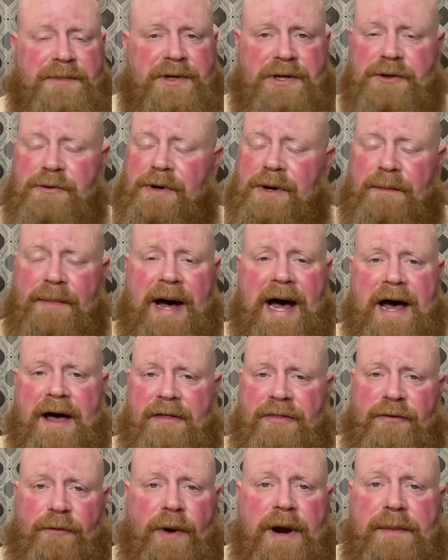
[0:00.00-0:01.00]
You can buy a
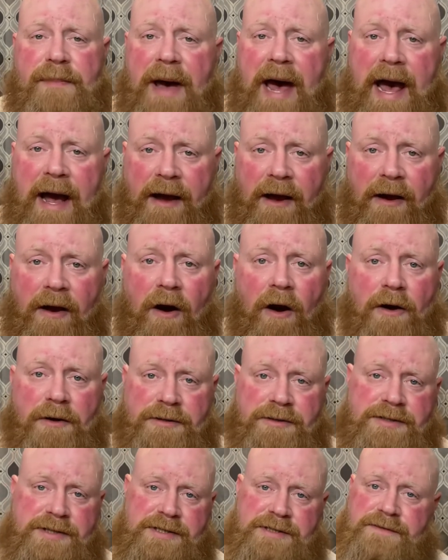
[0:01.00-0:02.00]
3-pack of
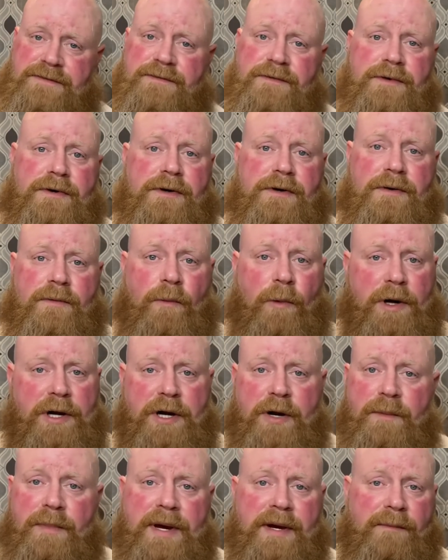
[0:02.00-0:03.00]
cartridges for one of
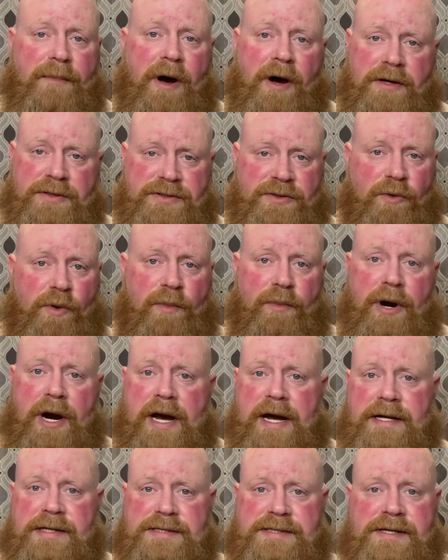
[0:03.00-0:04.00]
your big box store
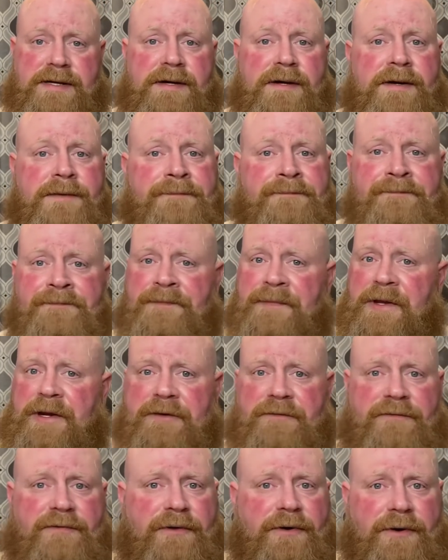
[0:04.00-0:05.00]
brands
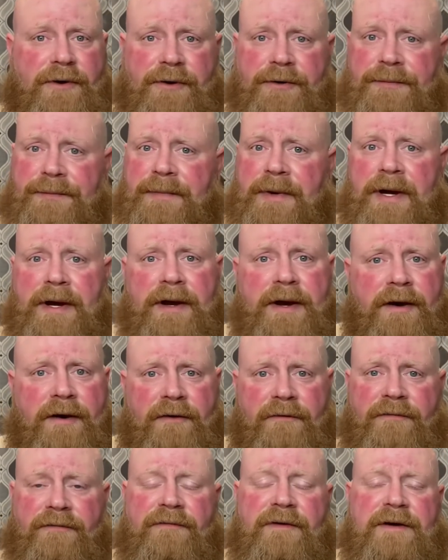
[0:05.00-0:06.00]
for
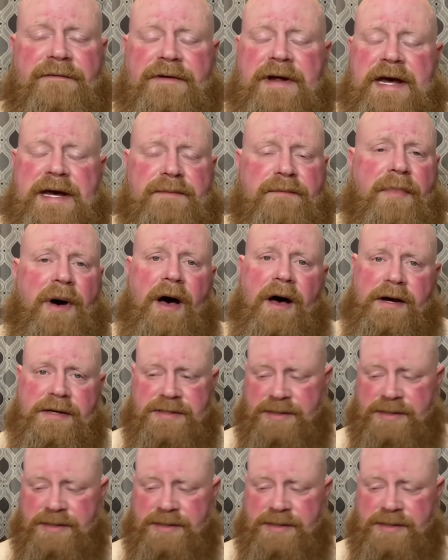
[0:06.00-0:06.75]
$15.